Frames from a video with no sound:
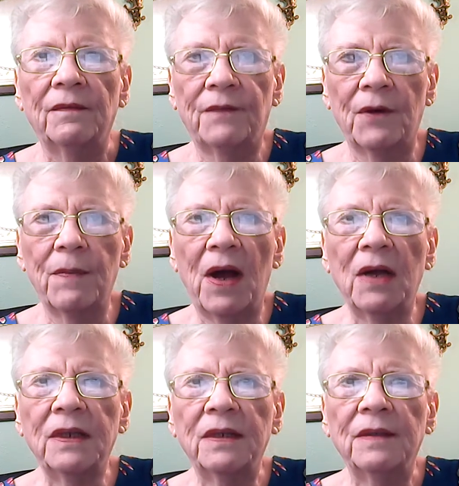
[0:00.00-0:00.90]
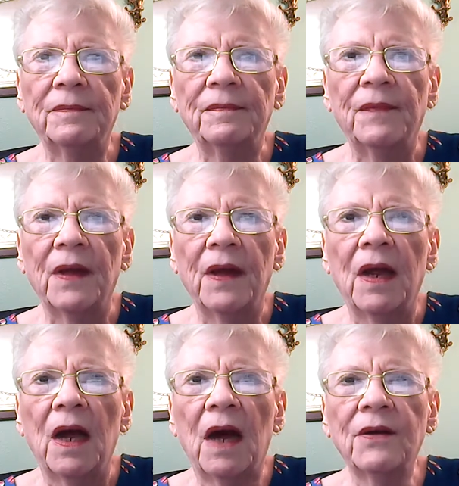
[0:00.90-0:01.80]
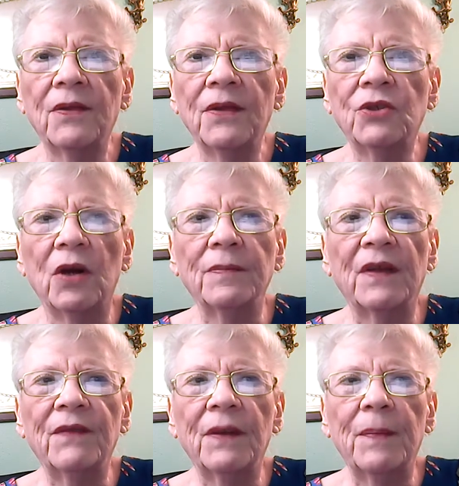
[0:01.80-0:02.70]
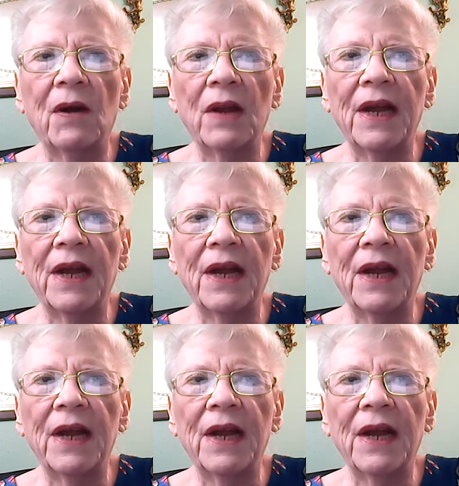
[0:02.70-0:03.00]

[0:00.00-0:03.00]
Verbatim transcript: Vermont. Under the terms of the bill,